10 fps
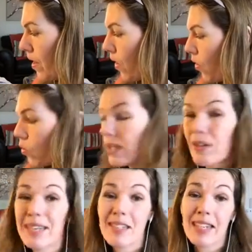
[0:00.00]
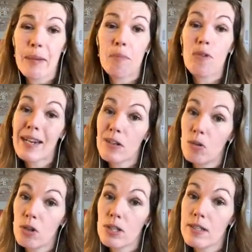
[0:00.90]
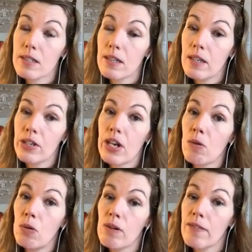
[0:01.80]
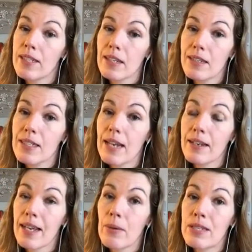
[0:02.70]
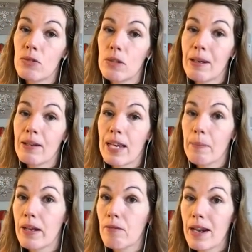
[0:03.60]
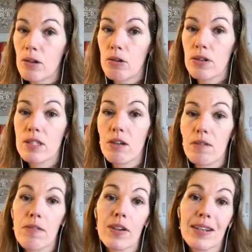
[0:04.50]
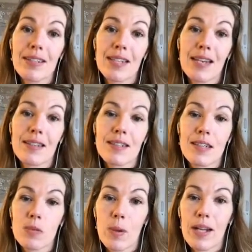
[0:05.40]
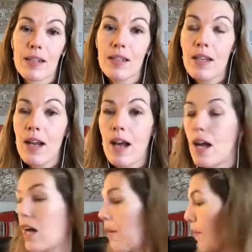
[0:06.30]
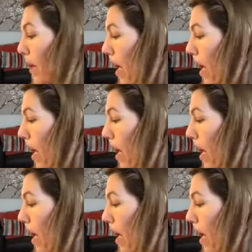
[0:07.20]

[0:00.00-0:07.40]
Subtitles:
Also need to keep records. All of this consent now, it's all about keeping records of the consent as well. And